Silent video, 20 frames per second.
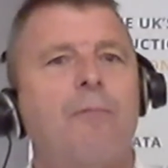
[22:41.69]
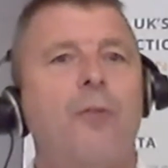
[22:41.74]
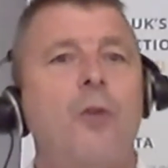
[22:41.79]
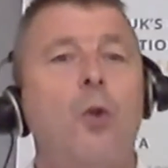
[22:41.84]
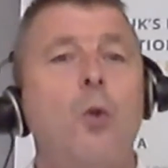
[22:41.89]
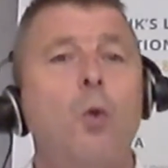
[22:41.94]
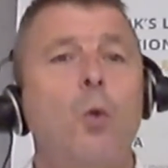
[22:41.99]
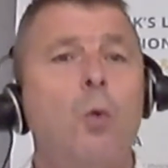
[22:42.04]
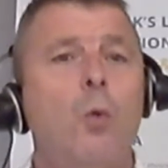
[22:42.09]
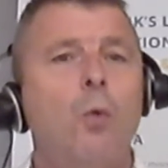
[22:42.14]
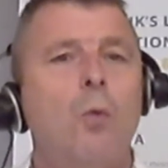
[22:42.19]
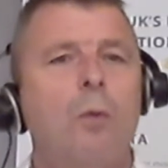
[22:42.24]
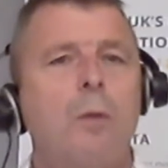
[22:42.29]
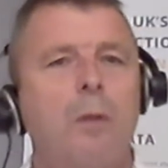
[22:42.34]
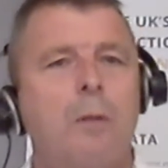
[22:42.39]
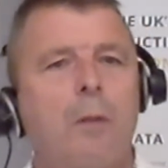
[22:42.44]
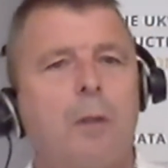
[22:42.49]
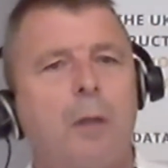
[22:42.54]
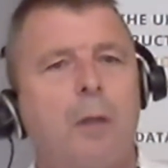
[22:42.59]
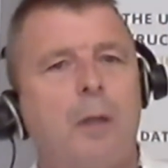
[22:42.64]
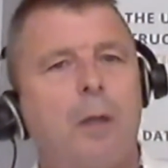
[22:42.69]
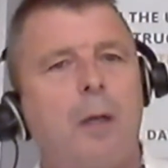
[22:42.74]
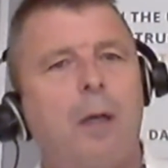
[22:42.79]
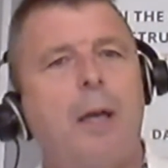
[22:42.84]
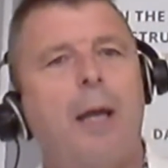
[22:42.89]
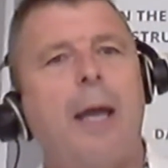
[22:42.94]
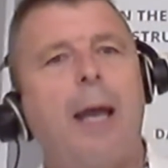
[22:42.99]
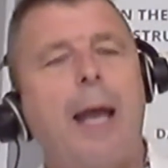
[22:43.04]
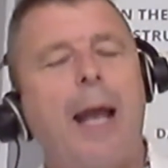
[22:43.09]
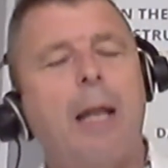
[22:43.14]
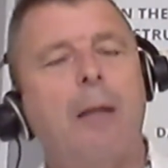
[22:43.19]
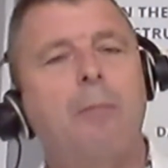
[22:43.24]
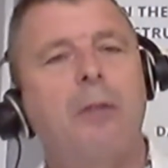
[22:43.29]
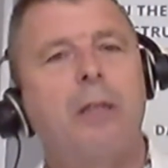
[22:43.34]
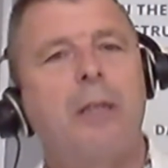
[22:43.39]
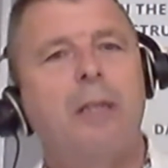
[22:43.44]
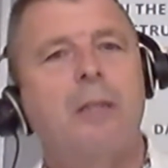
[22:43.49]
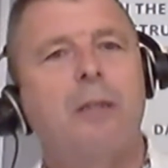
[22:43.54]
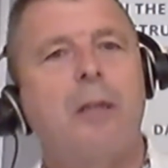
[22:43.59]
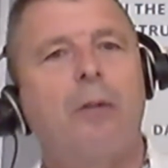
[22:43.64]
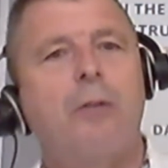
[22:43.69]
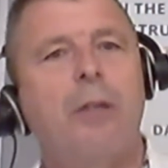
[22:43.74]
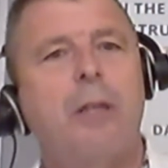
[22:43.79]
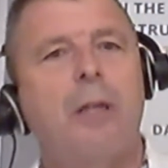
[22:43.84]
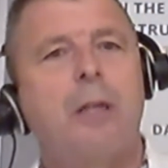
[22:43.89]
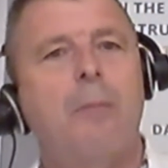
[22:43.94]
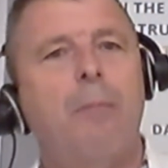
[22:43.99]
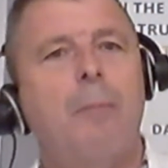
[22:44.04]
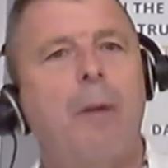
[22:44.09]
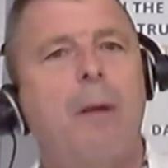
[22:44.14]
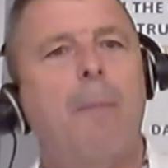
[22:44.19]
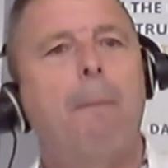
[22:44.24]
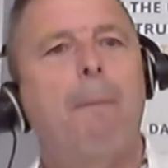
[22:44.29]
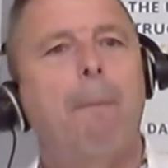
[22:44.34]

fuel element is only going to